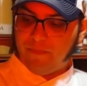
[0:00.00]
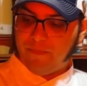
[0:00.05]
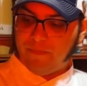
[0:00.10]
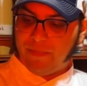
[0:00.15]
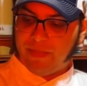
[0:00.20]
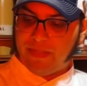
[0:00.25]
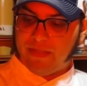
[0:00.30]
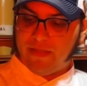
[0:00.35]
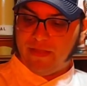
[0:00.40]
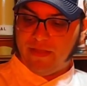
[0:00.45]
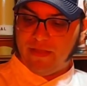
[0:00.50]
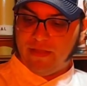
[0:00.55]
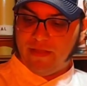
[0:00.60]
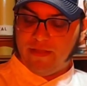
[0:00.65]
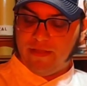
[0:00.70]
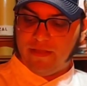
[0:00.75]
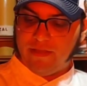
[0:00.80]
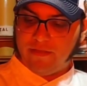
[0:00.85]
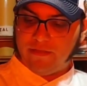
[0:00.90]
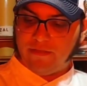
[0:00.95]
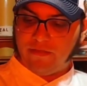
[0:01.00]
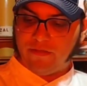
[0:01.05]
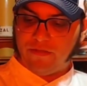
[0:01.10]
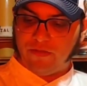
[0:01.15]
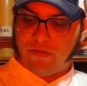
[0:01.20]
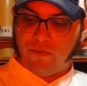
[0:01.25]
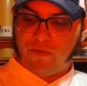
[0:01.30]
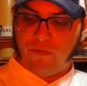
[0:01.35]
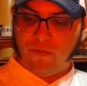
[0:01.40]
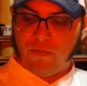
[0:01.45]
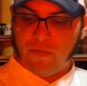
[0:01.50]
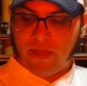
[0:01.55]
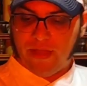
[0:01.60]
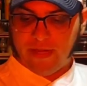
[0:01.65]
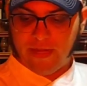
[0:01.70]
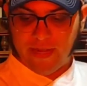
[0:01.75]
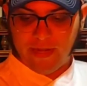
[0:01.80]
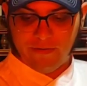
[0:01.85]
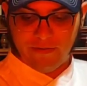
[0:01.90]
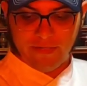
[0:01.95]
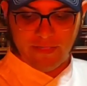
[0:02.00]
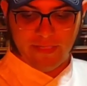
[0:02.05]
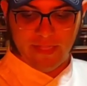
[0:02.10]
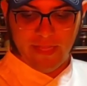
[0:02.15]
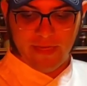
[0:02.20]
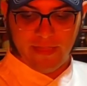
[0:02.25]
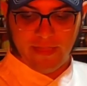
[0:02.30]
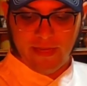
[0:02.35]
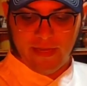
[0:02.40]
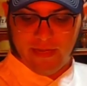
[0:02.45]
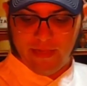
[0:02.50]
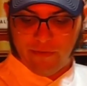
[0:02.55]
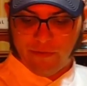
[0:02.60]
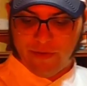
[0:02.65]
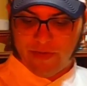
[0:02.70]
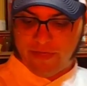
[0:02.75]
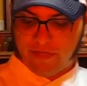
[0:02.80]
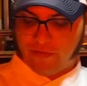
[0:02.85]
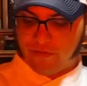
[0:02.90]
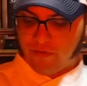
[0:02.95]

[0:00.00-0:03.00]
Because you want to retain the liquid as